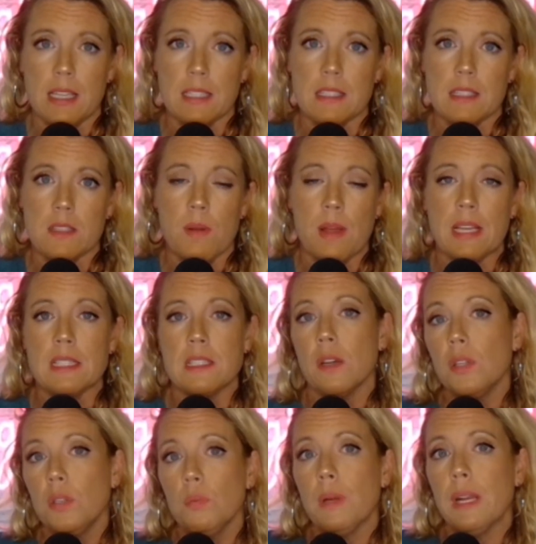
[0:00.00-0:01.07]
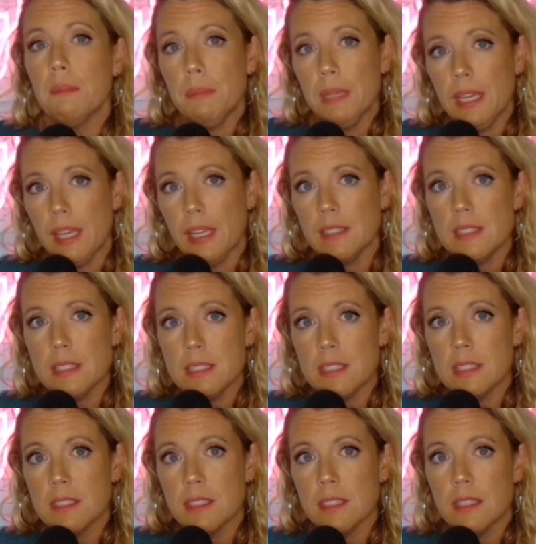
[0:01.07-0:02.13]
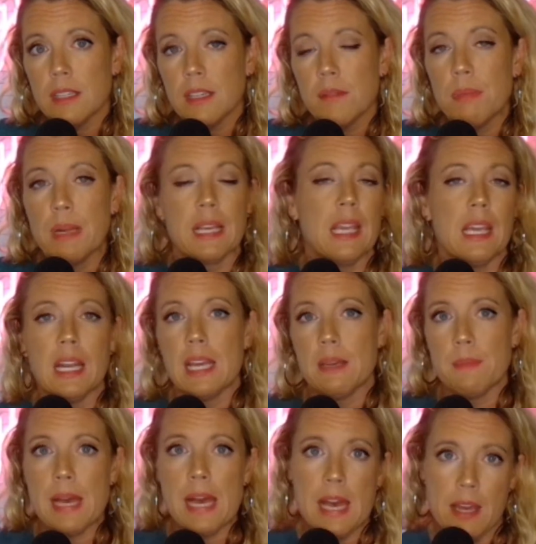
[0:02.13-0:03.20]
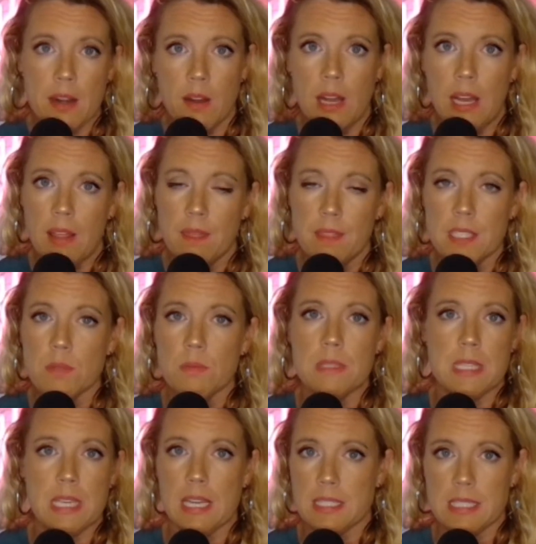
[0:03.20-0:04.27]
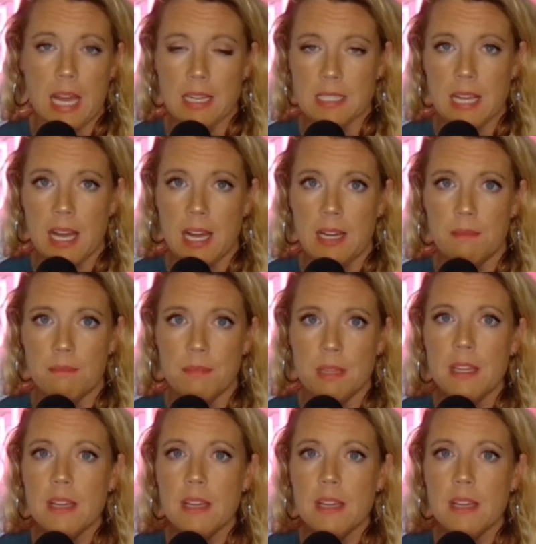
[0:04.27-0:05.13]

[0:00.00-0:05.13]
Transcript: So I can tell you what it means, but I can't hang my hat on this was the exact time.